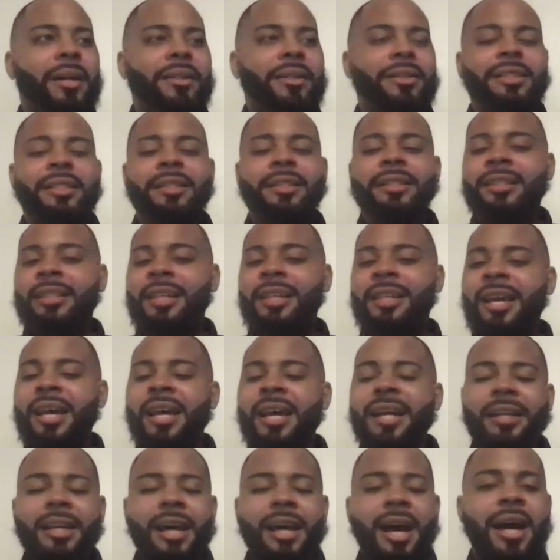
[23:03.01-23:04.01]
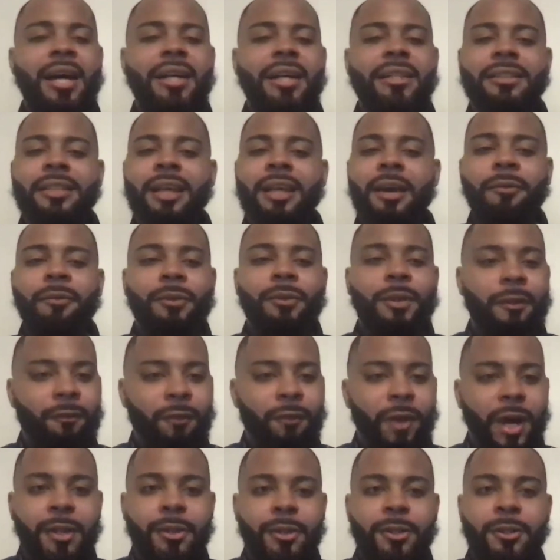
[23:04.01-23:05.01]
this, guys, definitely
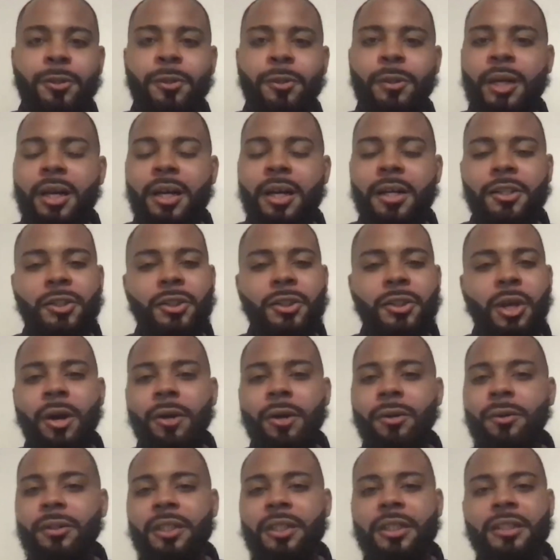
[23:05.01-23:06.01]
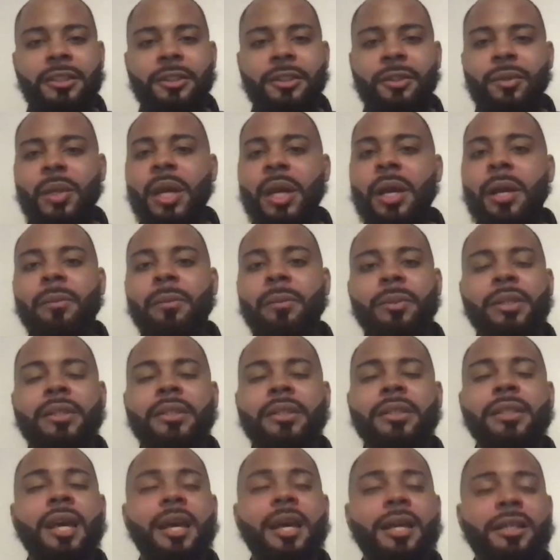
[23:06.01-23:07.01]
follow Sean on Instagram because
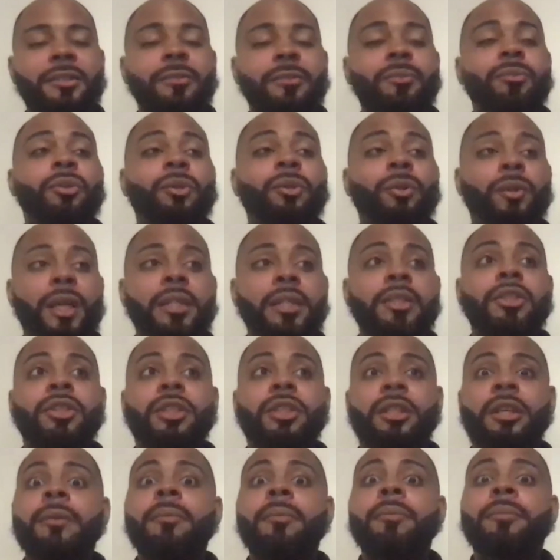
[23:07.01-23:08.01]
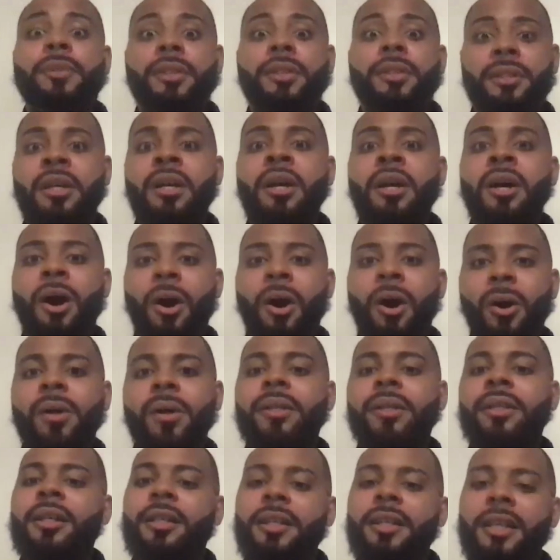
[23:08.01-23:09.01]
he has some great gems
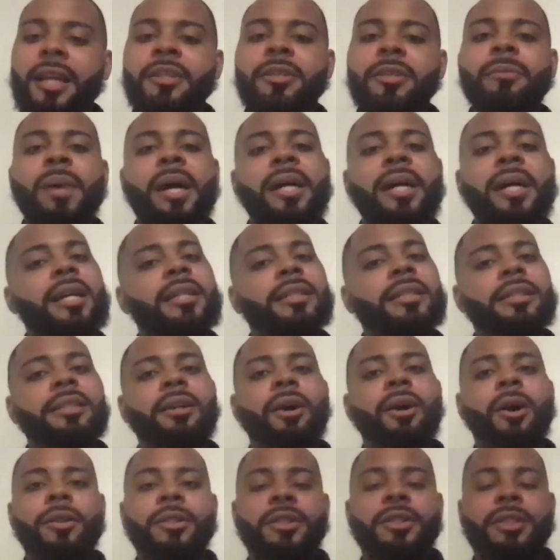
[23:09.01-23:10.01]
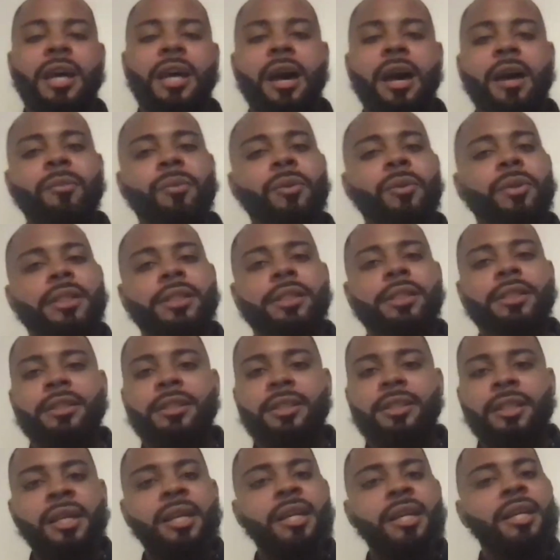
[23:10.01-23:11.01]
on there that you might not see all the time on
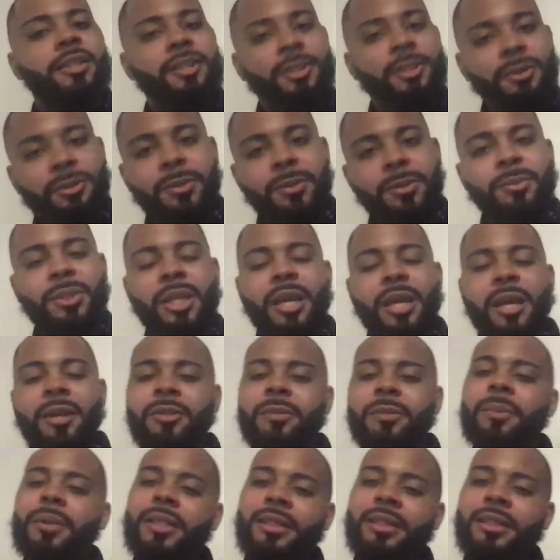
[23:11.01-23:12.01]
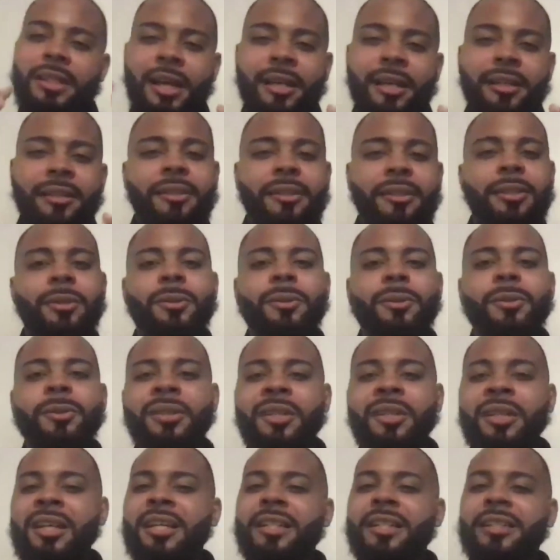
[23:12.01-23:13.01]
his YouTube channels, but it's like little
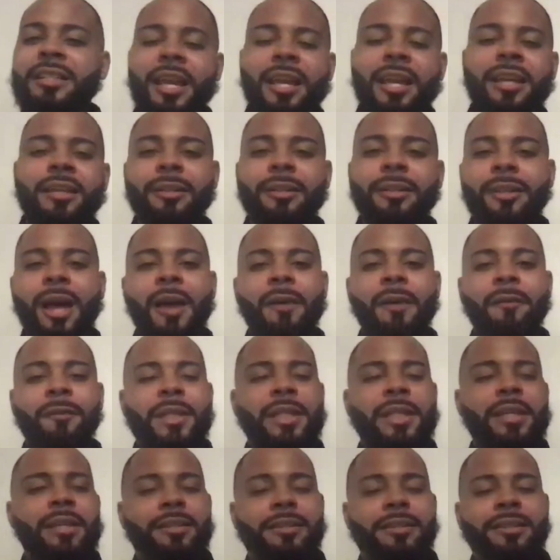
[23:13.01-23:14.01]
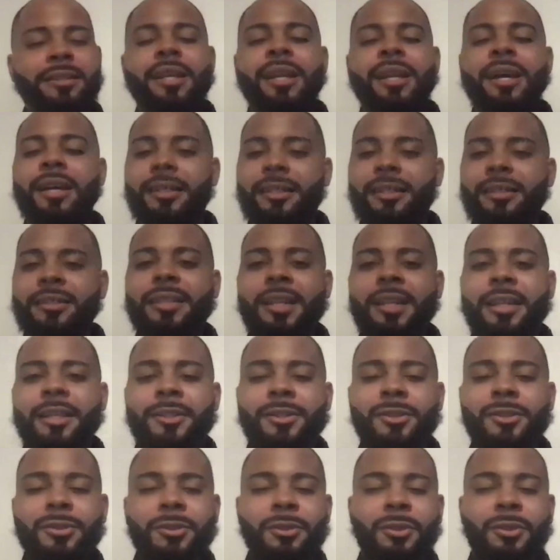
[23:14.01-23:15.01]
day in the life things that I think
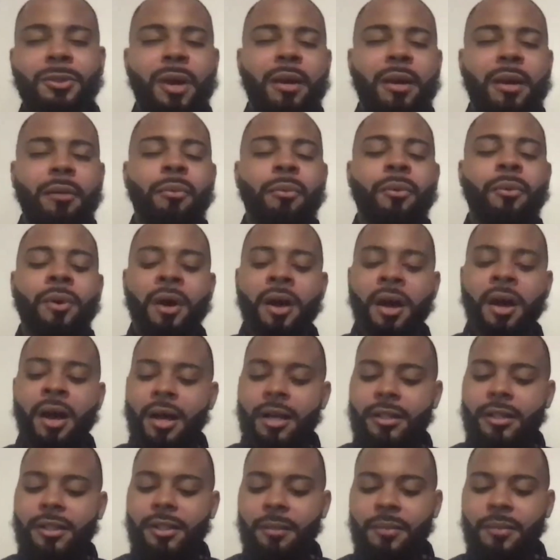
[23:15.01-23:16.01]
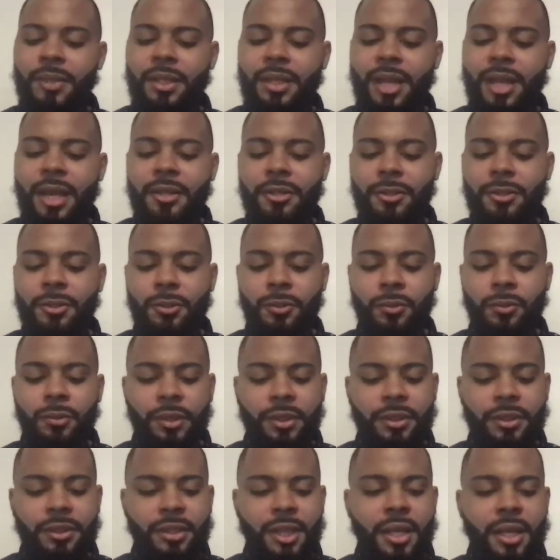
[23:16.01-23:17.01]
is incredible. Something that you were
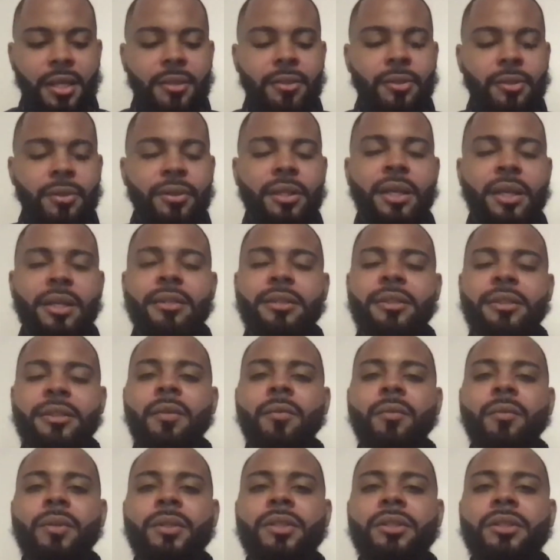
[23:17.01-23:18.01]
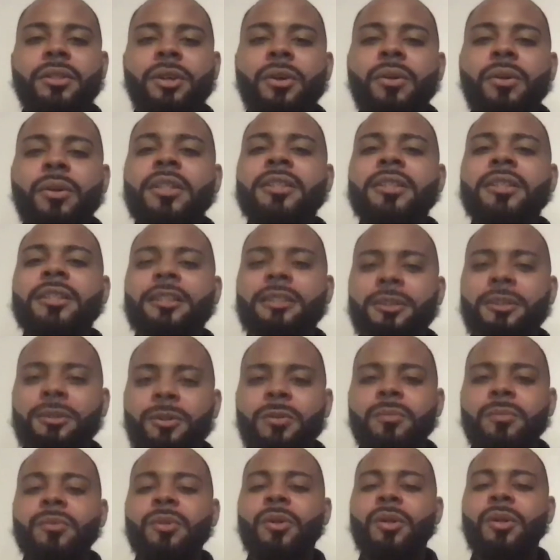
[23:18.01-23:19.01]
saying on there is that we're so
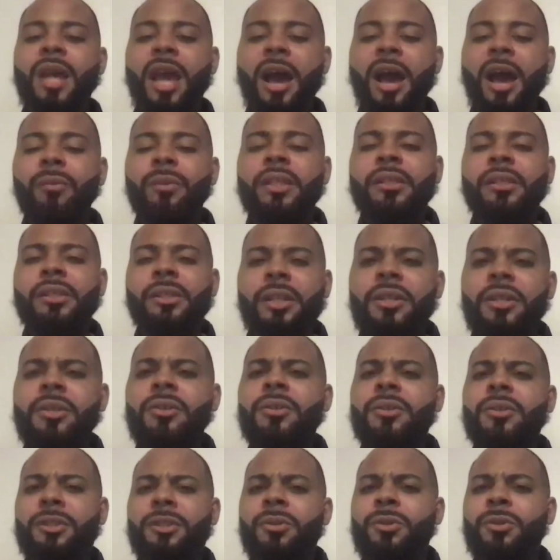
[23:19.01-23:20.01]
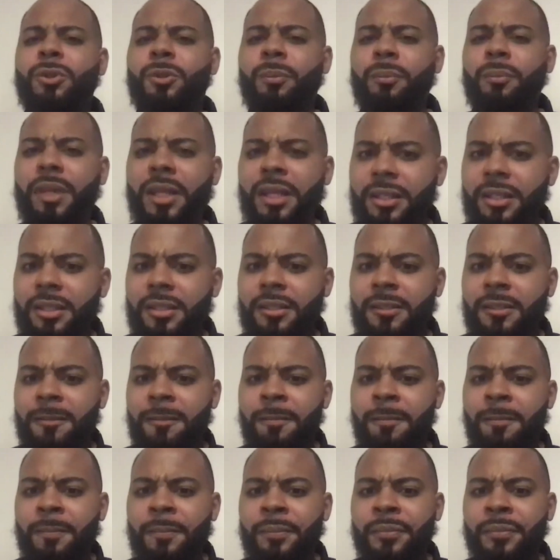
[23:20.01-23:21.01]
consumed on how we look on social media
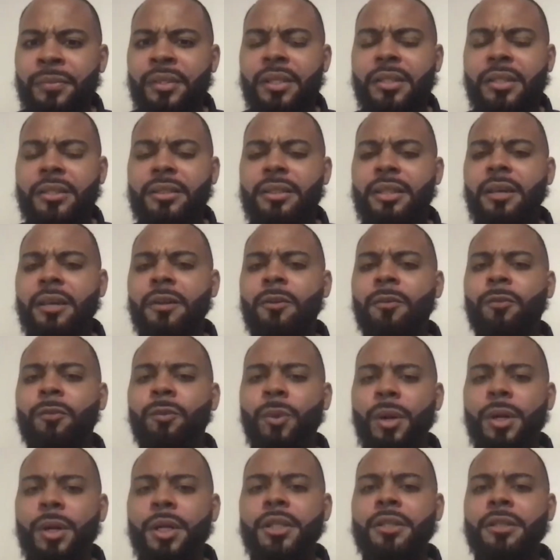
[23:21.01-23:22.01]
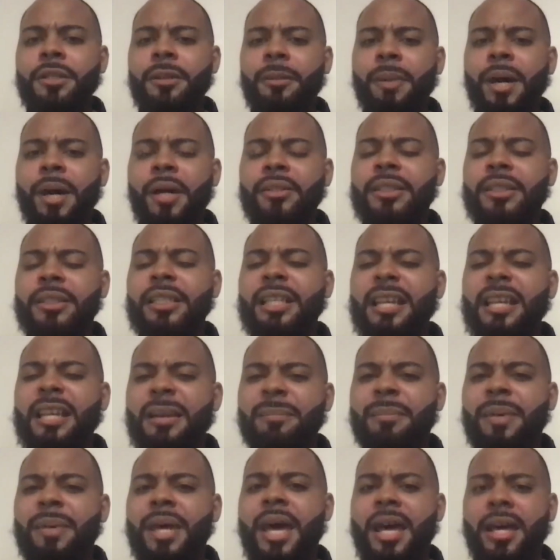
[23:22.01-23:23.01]
instead of worrying about the
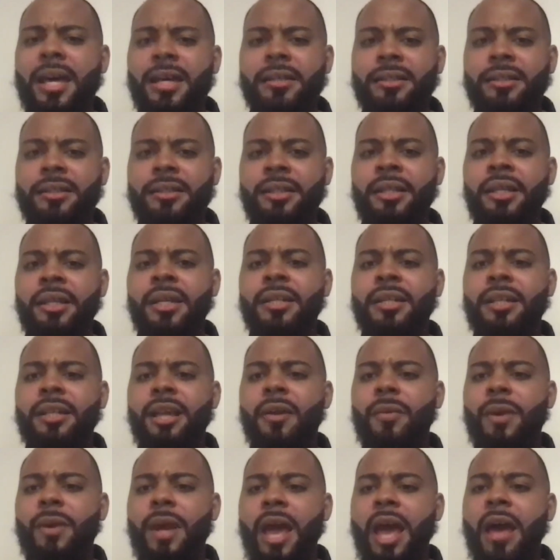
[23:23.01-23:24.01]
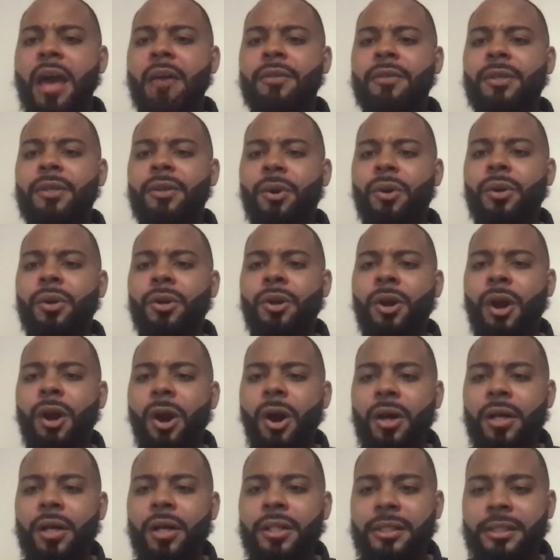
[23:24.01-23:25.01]
impact that we're having on our
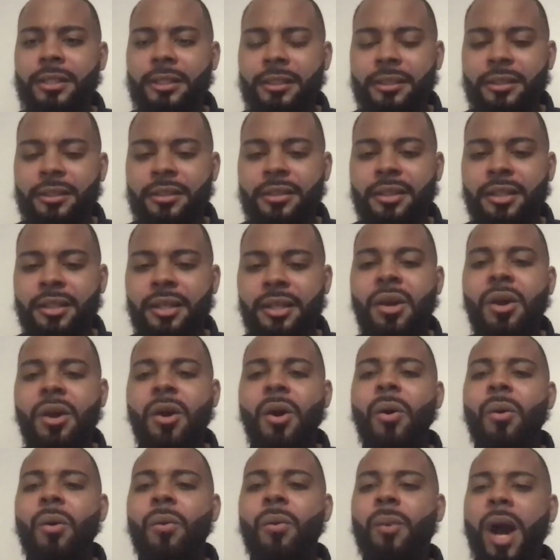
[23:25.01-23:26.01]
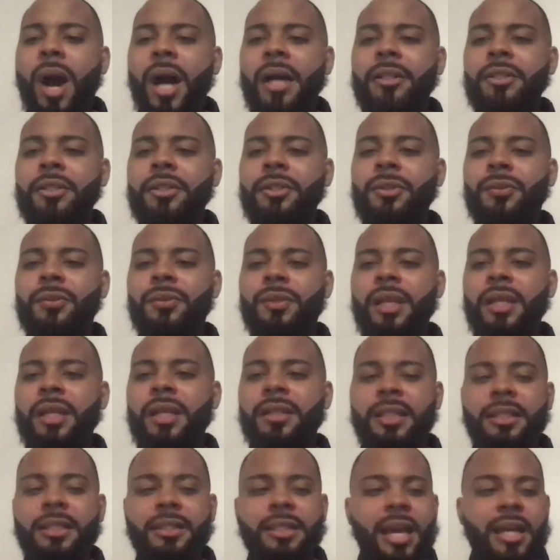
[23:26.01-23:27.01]
audience. Why do you think
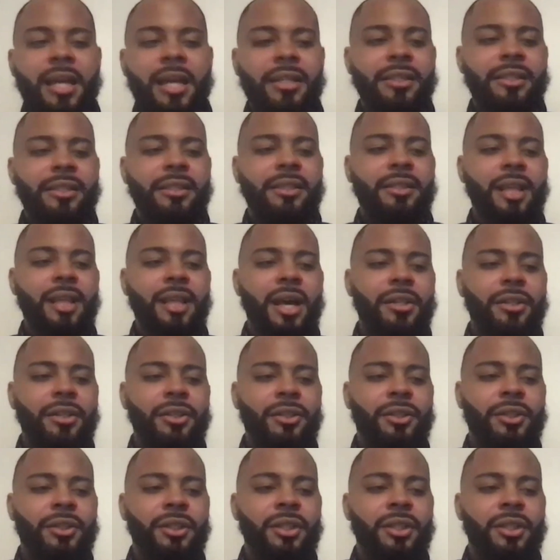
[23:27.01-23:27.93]
that that is such